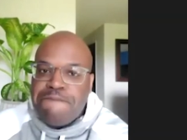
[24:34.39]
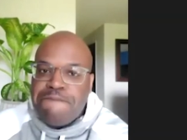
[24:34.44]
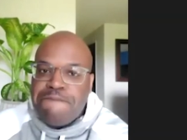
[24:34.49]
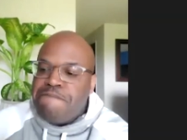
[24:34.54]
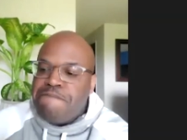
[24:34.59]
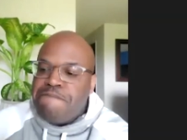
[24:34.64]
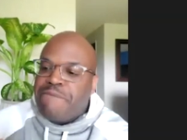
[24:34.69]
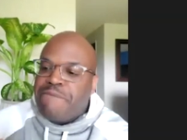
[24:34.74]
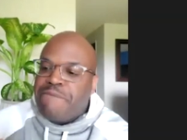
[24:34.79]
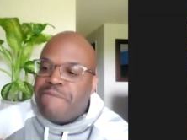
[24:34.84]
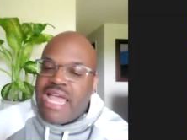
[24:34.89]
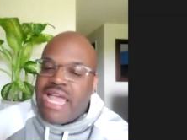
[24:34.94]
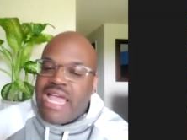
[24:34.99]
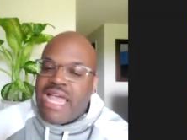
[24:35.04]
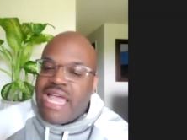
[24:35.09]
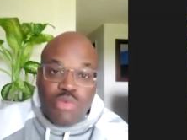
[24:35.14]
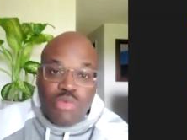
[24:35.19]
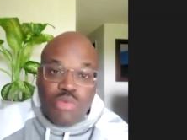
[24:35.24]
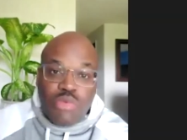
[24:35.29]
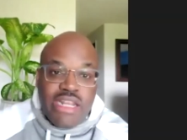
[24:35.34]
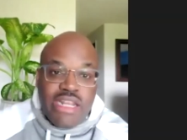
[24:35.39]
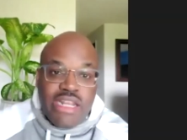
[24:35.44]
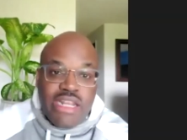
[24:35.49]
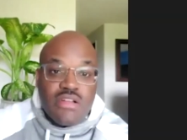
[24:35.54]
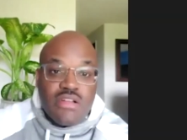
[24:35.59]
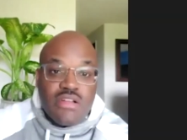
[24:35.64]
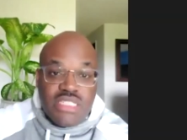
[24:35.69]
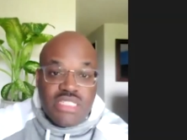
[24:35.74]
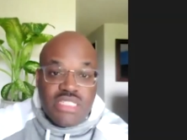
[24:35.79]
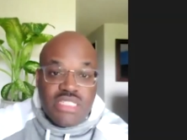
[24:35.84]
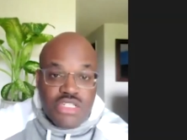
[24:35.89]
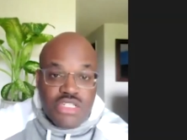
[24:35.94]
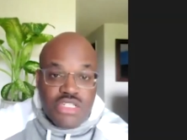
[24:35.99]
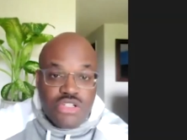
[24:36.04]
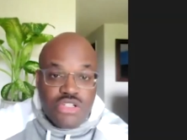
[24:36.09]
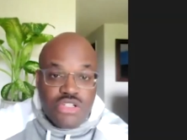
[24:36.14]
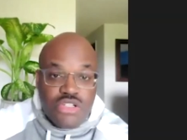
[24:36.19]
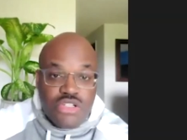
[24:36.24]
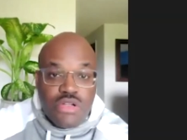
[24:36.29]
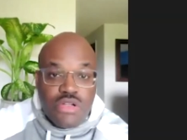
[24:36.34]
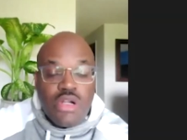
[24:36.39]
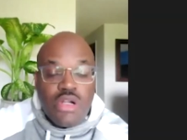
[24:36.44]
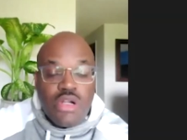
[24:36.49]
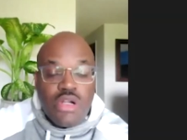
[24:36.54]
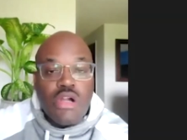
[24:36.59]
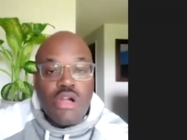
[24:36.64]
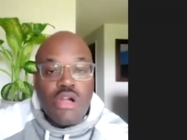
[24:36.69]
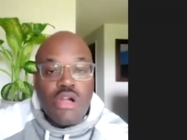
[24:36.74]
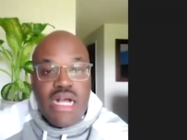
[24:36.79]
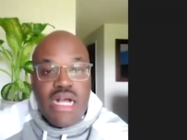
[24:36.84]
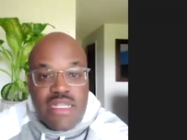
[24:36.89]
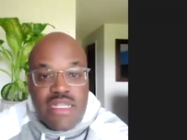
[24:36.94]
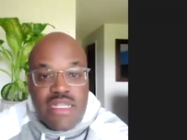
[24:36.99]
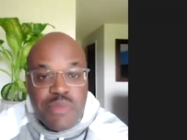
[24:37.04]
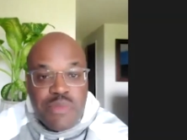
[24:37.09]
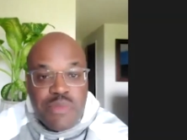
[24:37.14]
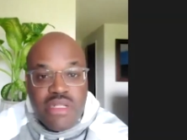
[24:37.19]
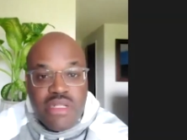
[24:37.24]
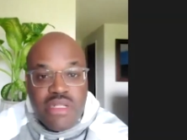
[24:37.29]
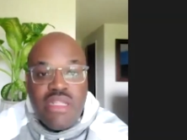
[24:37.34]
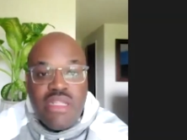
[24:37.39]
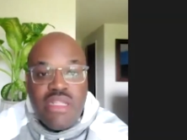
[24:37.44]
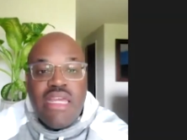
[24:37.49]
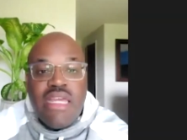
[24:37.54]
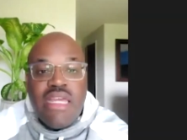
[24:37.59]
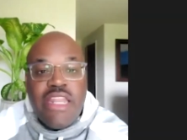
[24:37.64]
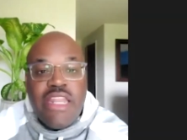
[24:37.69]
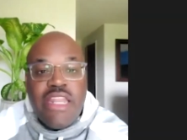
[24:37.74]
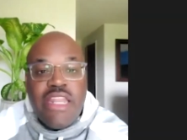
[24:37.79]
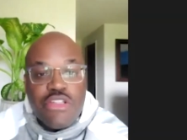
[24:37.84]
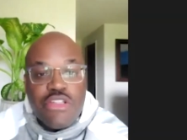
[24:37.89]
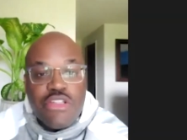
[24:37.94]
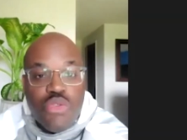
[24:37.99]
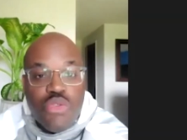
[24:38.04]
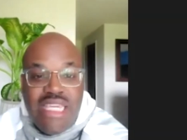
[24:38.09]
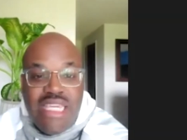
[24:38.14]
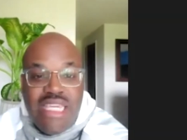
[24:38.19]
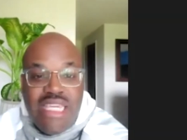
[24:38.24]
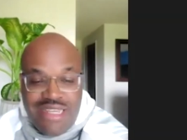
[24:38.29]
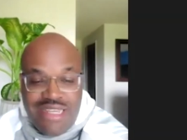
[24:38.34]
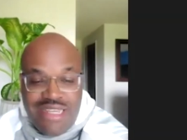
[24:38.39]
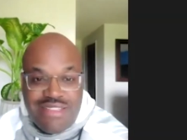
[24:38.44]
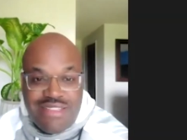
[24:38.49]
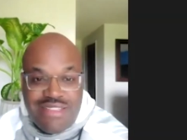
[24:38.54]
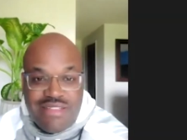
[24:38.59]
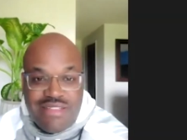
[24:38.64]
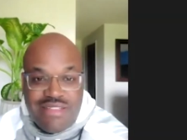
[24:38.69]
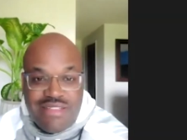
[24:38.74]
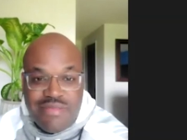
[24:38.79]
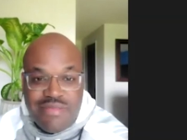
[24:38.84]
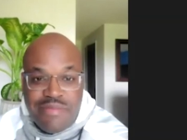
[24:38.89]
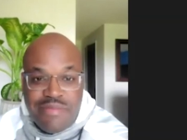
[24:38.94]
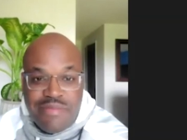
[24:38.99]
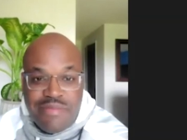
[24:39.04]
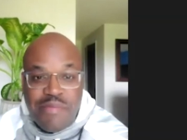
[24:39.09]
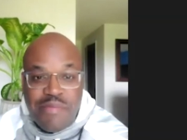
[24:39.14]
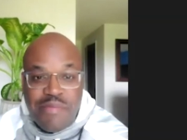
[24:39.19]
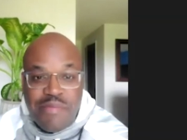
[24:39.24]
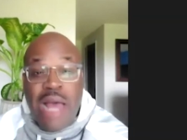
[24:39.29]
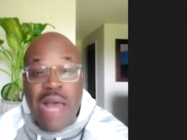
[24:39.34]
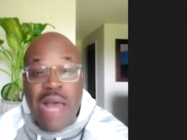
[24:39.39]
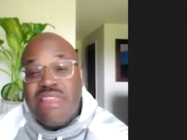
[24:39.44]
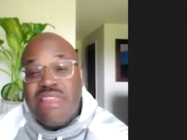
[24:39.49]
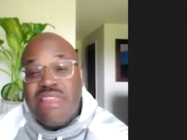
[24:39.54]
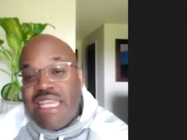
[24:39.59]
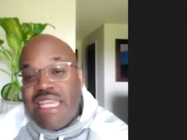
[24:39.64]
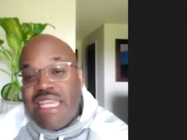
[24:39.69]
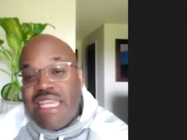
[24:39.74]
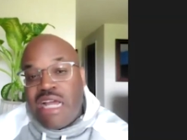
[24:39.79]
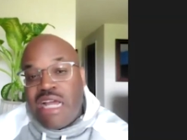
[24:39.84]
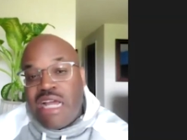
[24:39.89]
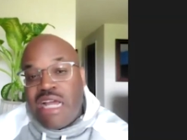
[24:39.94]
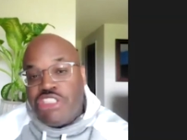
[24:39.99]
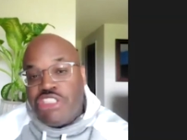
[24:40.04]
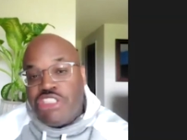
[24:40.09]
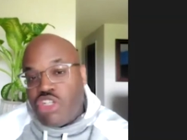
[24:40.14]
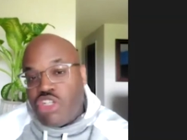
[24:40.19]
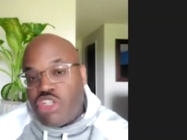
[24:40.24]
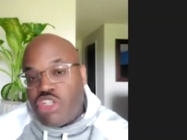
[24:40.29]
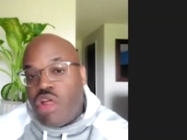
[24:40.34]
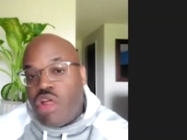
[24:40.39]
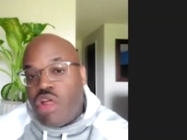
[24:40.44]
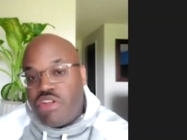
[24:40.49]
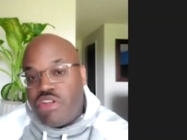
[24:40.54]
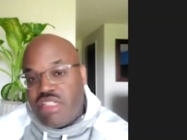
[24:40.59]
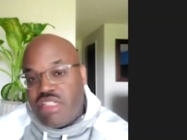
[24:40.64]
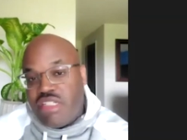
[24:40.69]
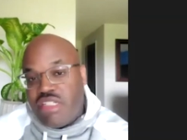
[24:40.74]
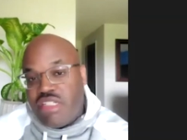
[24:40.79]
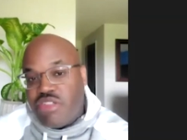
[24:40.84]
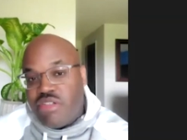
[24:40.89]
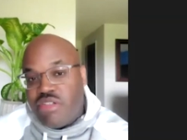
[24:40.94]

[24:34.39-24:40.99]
I end up writing her sister, her husband, and their two kids. I'm thinking I was just calling her sister.